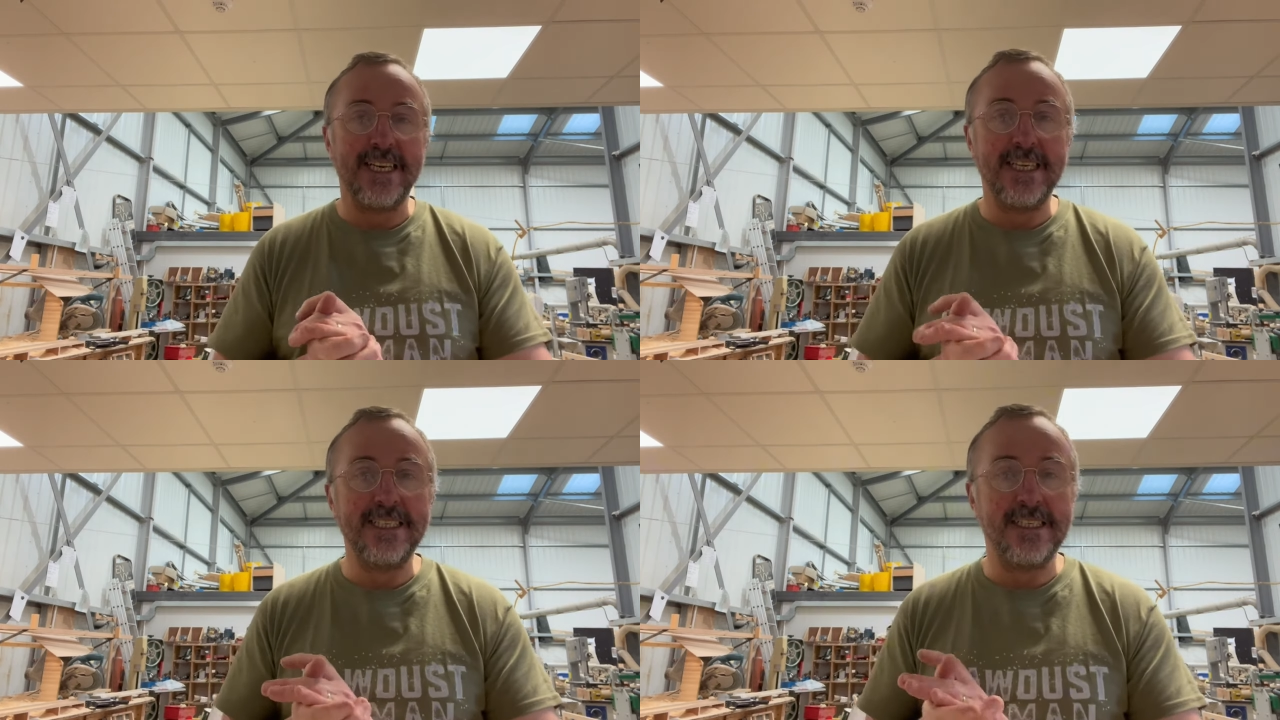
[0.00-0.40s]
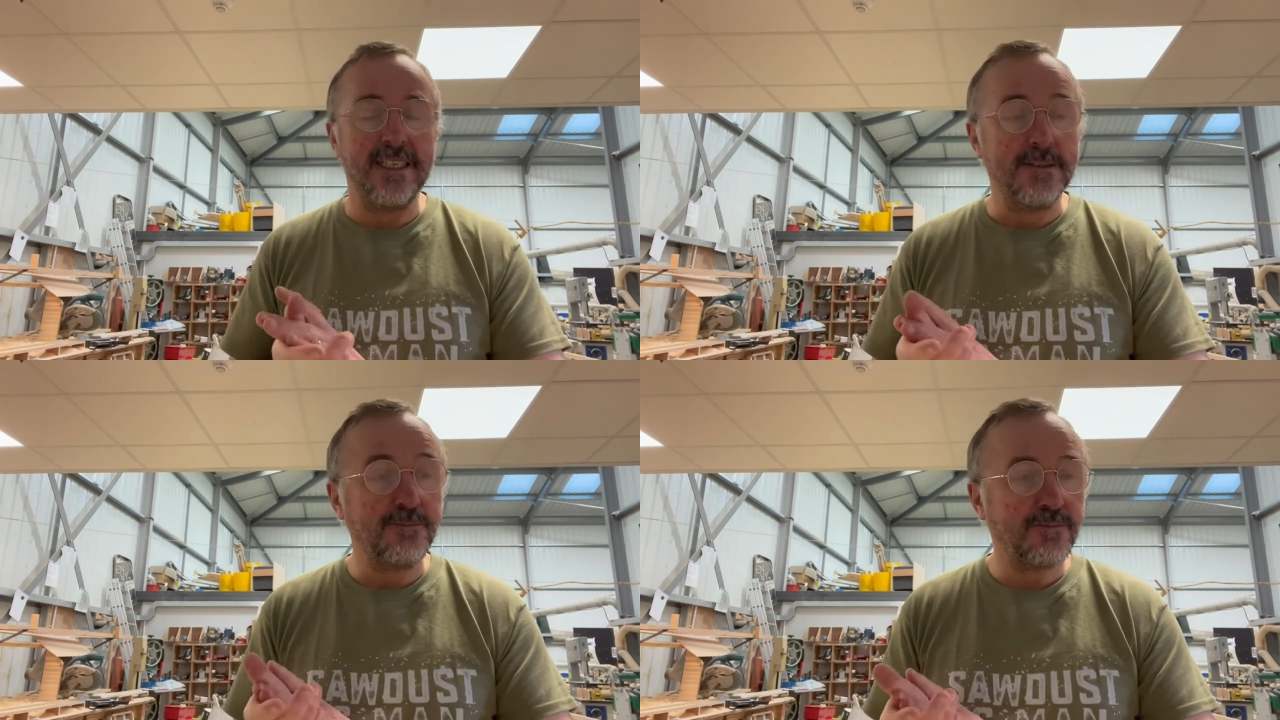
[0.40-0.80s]

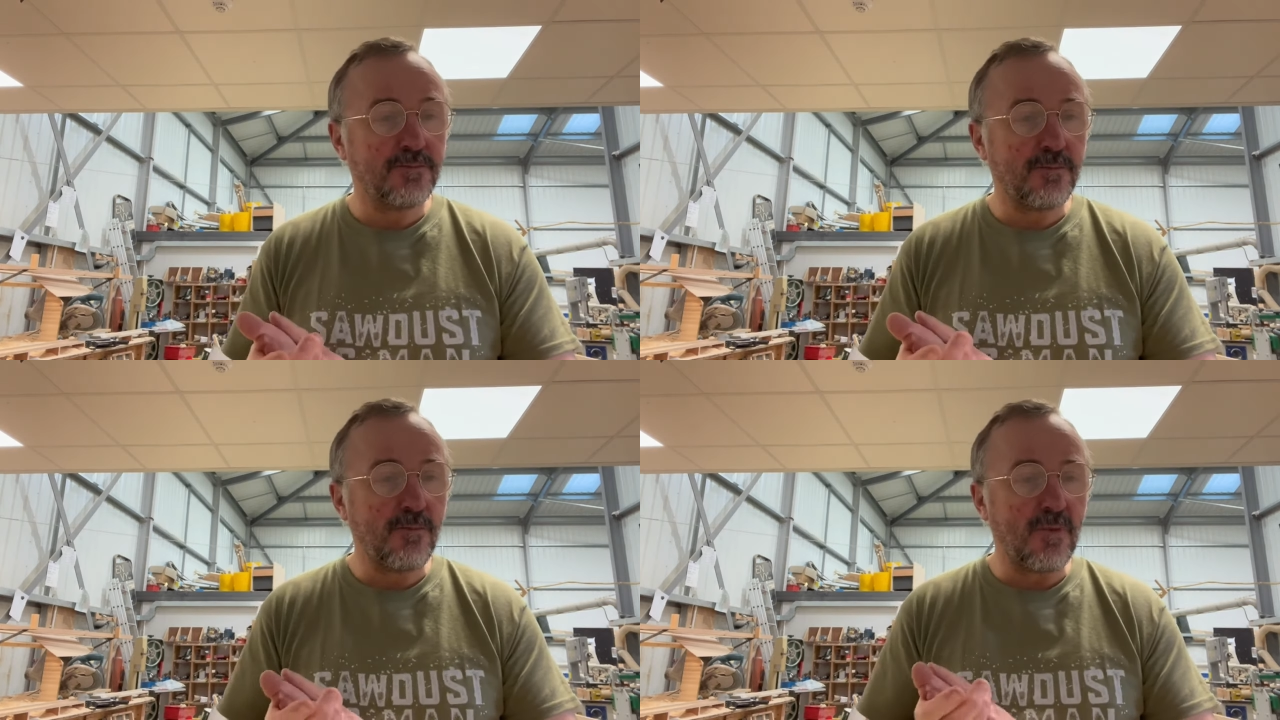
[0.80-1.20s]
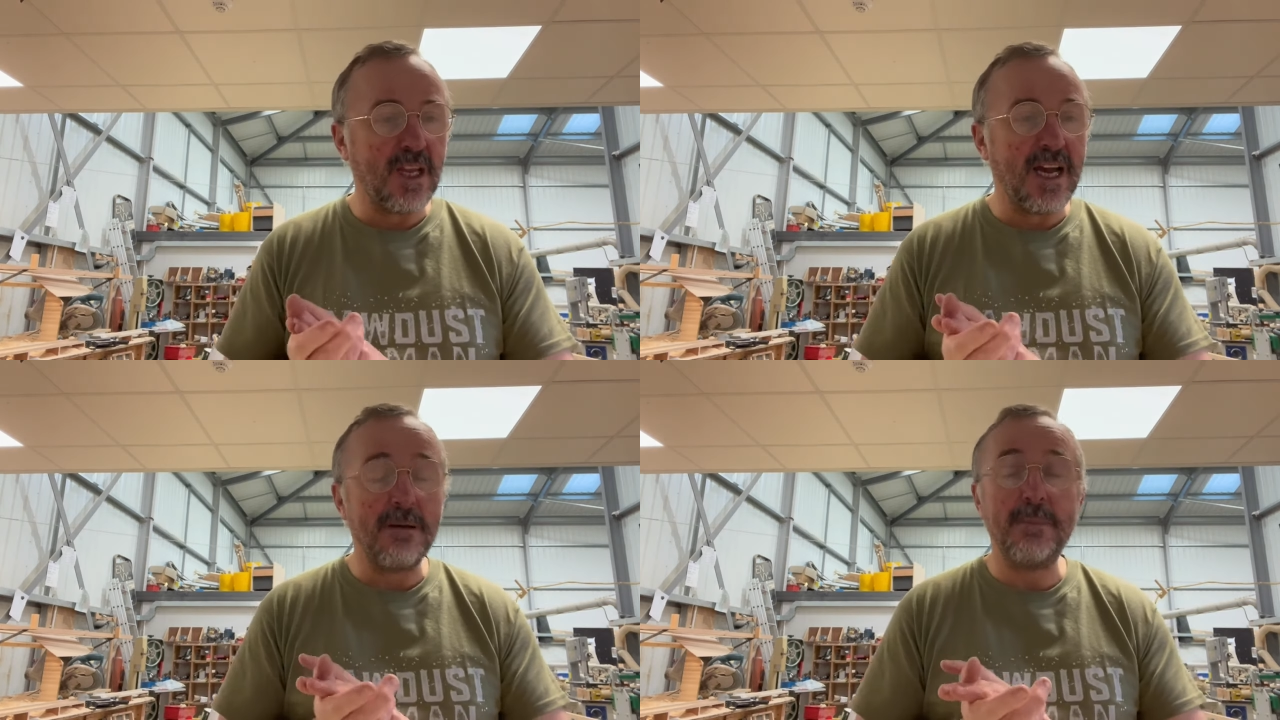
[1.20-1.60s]
later,
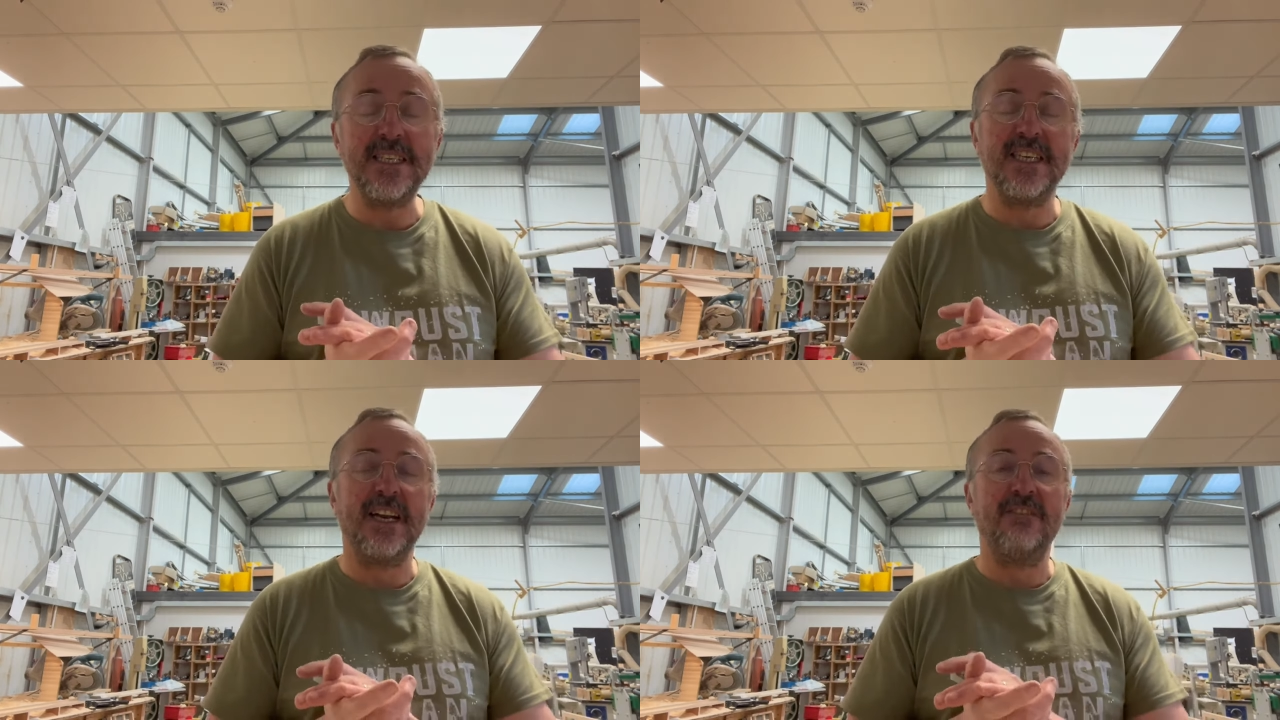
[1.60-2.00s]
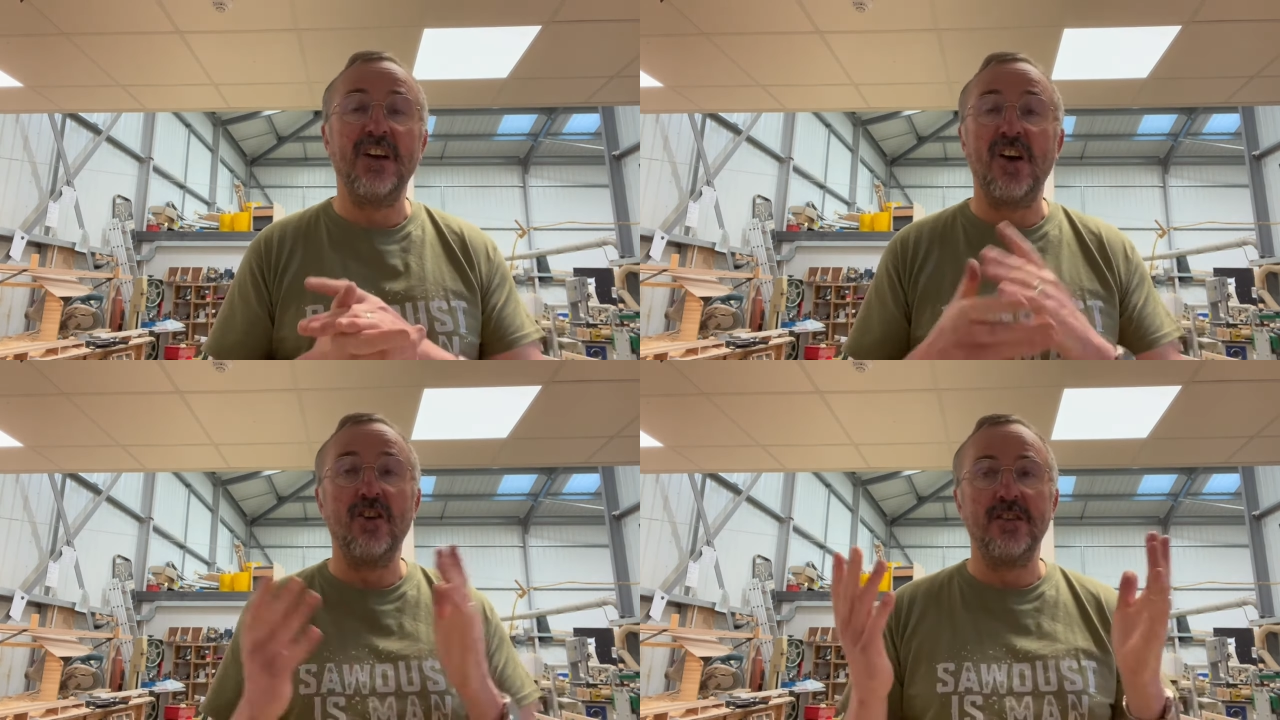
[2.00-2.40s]
I'd basically
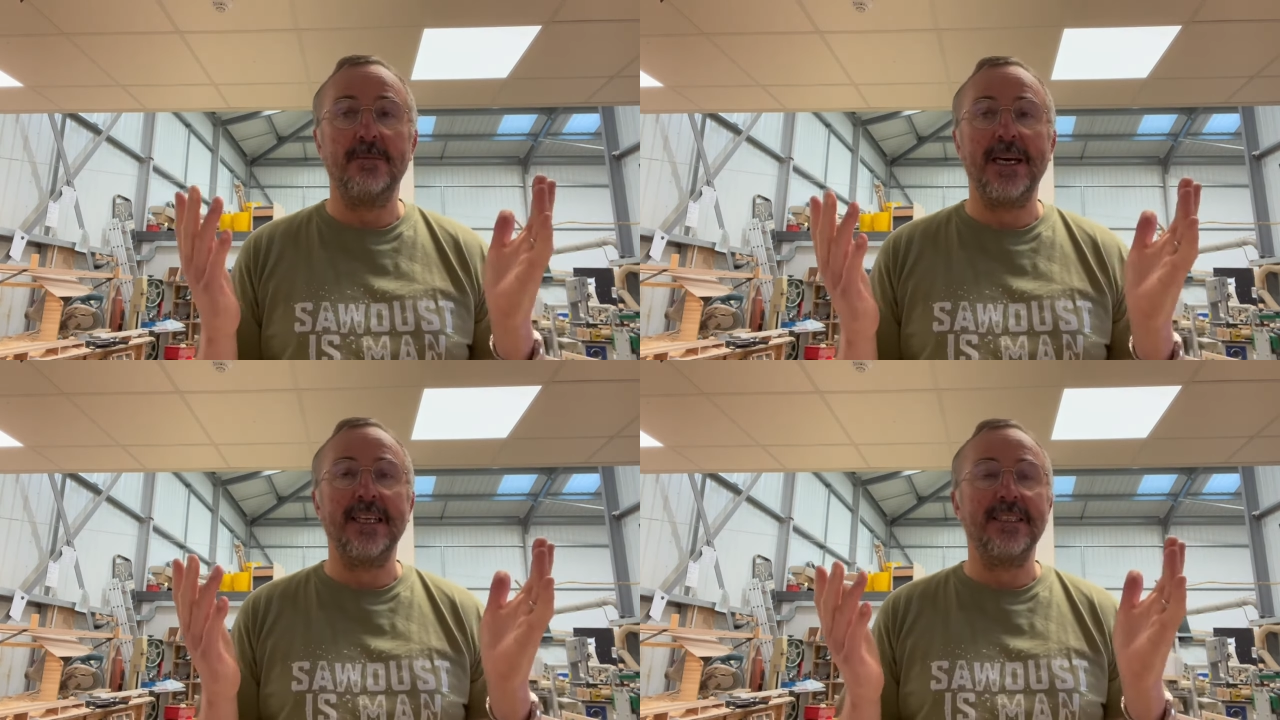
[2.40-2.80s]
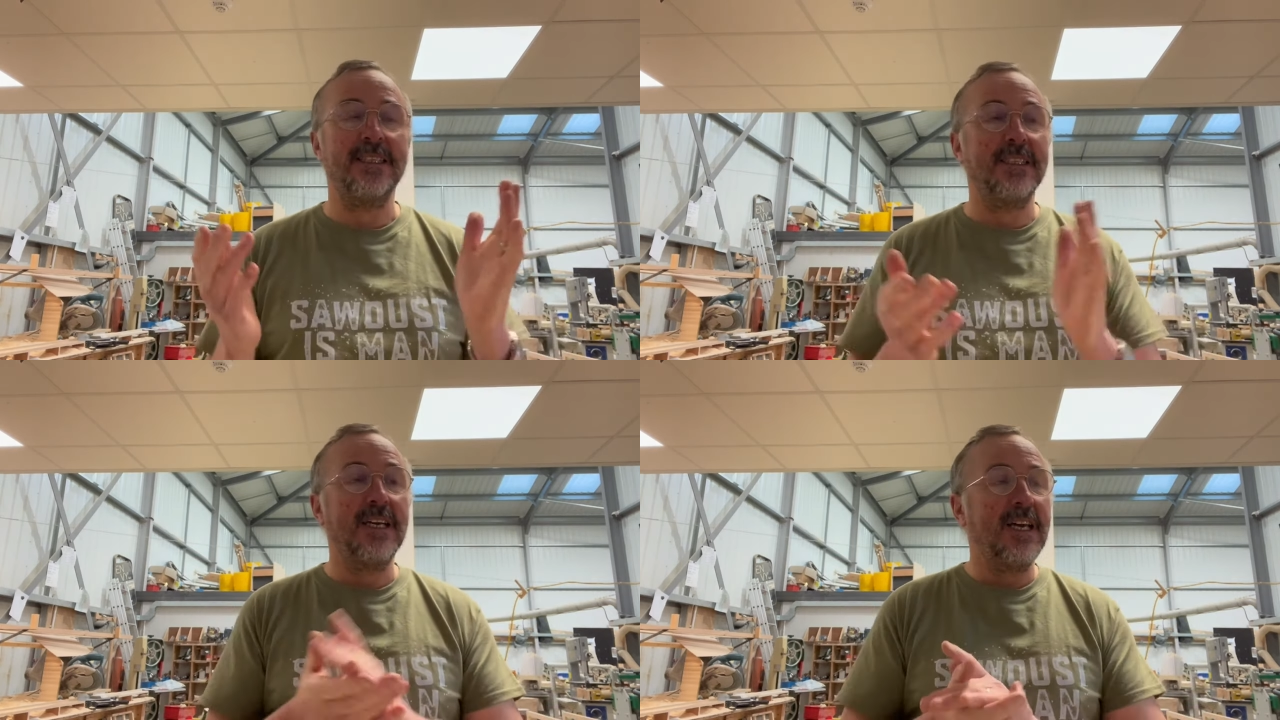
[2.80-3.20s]
forgot about it.